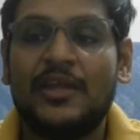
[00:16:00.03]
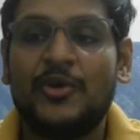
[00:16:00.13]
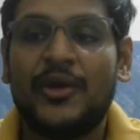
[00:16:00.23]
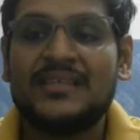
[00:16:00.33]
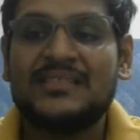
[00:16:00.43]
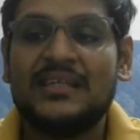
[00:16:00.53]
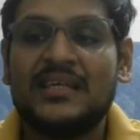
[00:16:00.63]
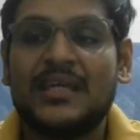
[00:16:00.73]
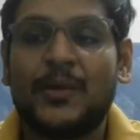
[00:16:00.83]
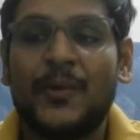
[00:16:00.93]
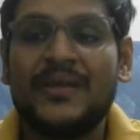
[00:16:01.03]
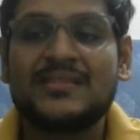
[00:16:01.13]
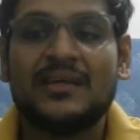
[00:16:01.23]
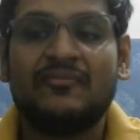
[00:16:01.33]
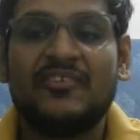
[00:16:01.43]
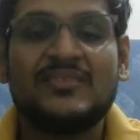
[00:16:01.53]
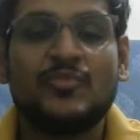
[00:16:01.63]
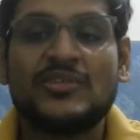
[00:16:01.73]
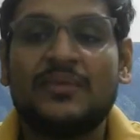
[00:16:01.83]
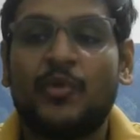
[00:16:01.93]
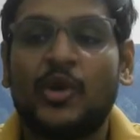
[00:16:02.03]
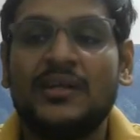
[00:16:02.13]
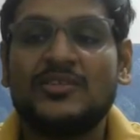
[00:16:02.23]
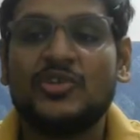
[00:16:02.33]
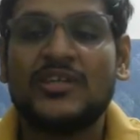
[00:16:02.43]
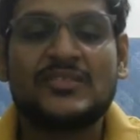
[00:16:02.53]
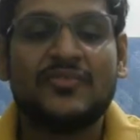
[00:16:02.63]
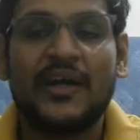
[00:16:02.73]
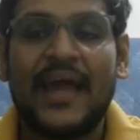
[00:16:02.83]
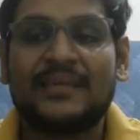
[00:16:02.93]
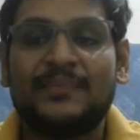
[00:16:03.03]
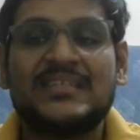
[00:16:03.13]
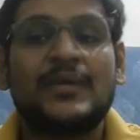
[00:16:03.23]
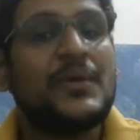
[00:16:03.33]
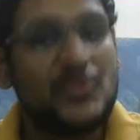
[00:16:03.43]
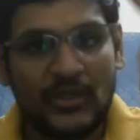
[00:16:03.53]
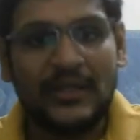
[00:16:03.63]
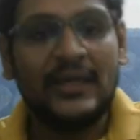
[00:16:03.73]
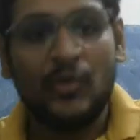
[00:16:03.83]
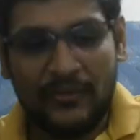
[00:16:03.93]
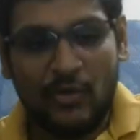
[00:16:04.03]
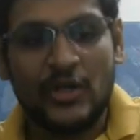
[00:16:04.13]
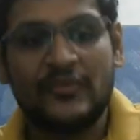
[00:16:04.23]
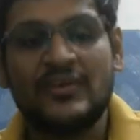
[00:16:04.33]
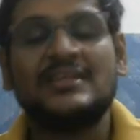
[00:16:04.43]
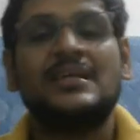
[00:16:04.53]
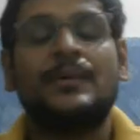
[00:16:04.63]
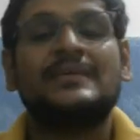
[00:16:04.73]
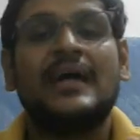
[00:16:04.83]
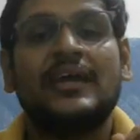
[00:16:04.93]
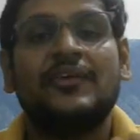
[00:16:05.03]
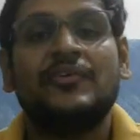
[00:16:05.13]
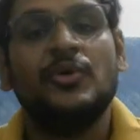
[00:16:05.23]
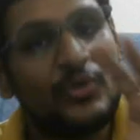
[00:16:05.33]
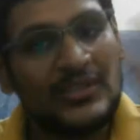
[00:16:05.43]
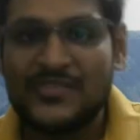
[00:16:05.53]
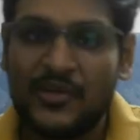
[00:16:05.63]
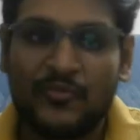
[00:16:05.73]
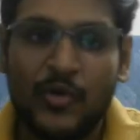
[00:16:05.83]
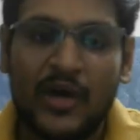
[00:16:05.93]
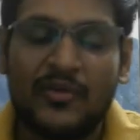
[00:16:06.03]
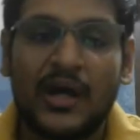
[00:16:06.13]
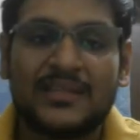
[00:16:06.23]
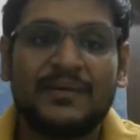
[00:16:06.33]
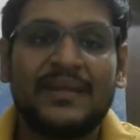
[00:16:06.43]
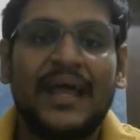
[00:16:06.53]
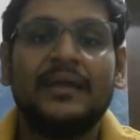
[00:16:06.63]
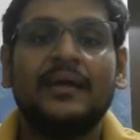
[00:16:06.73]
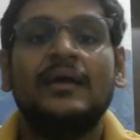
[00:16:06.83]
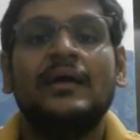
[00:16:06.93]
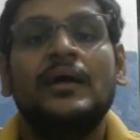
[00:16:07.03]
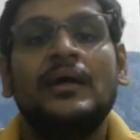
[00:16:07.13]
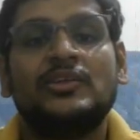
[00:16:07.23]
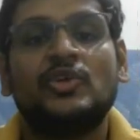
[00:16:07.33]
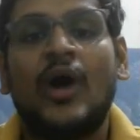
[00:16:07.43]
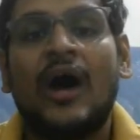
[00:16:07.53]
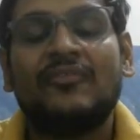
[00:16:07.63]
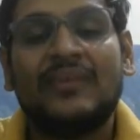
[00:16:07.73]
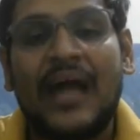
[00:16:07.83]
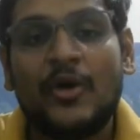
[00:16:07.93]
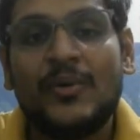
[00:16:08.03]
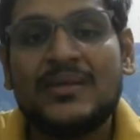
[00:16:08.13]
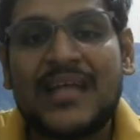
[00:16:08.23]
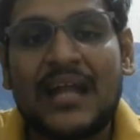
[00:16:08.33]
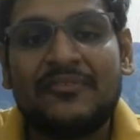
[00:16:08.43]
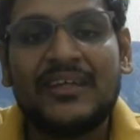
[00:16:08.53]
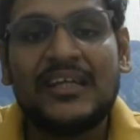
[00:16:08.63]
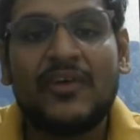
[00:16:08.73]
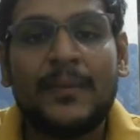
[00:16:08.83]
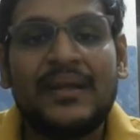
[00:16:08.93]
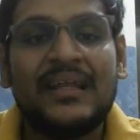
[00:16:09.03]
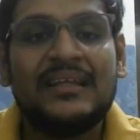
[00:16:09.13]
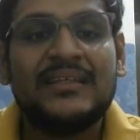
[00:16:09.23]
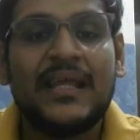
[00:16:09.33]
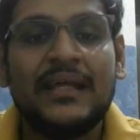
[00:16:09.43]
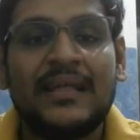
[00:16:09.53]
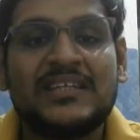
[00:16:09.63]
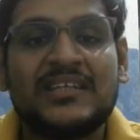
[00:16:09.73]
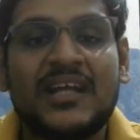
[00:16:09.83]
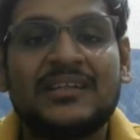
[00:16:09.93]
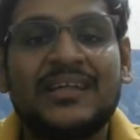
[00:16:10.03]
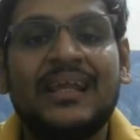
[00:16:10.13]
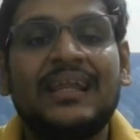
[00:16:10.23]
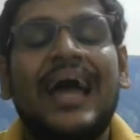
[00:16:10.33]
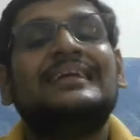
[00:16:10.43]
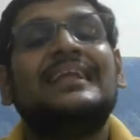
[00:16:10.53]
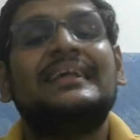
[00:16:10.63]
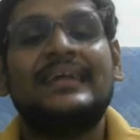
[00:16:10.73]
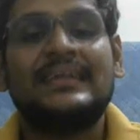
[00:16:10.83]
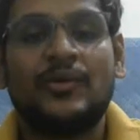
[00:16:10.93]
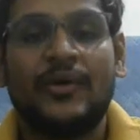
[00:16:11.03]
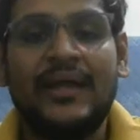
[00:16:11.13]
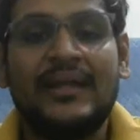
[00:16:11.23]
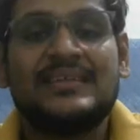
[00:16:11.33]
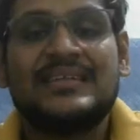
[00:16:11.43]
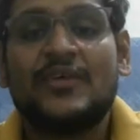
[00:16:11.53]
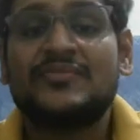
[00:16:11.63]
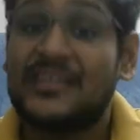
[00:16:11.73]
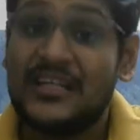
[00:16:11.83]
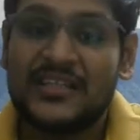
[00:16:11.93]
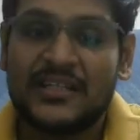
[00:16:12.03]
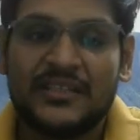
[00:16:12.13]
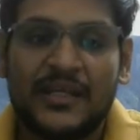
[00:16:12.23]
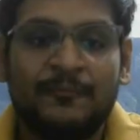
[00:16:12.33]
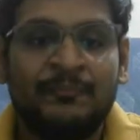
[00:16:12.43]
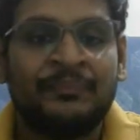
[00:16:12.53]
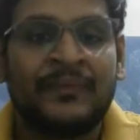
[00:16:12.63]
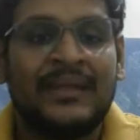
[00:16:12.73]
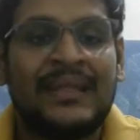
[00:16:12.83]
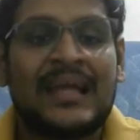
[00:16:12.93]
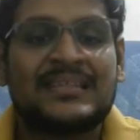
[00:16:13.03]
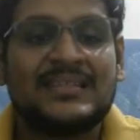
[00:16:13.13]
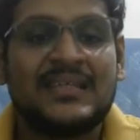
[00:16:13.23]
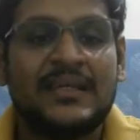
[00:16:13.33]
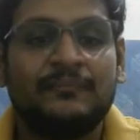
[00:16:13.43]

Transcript: can see the sequence, which is most important. So just work as per sequence only. Okay, whatever the sequence I have given you, just work as per that. So now you will start with environmental engineering, then structural analysis, okay, design of steel structure, then RCC,